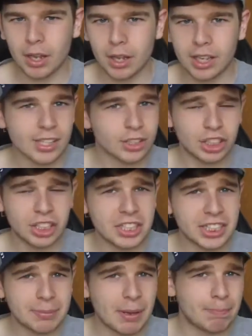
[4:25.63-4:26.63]
he actually
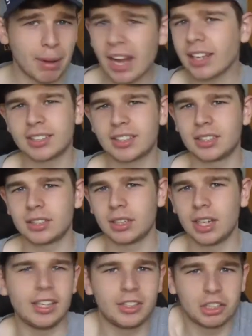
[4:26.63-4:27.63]
needs to be backed,
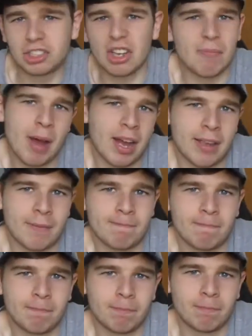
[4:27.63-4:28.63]
and they just didn't back him.
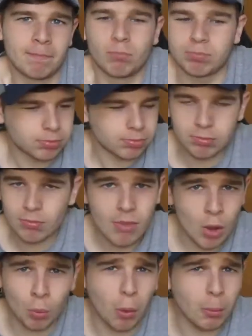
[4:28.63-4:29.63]

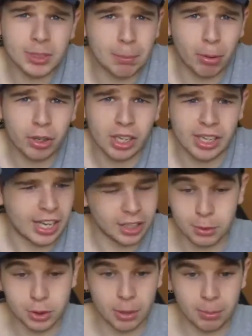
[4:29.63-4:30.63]
What was the point in that? There
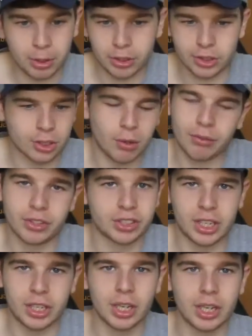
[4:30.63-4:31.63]
was no point. So
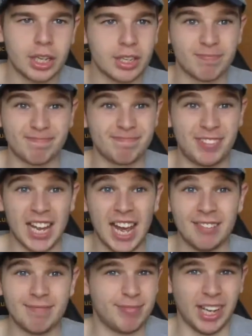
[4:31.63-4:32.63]
obviously,
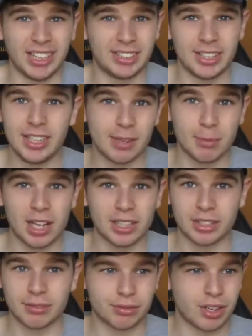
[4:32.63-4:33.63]
yeah, 19. I'm not
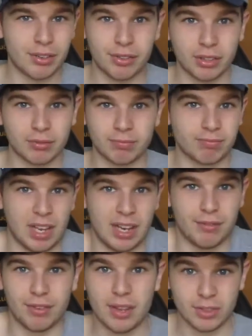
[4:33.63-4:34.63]
asking for any
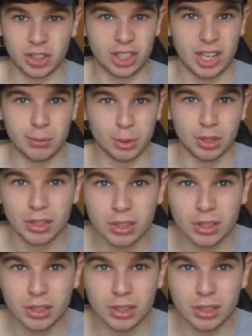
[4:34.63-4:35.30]
favours on that one.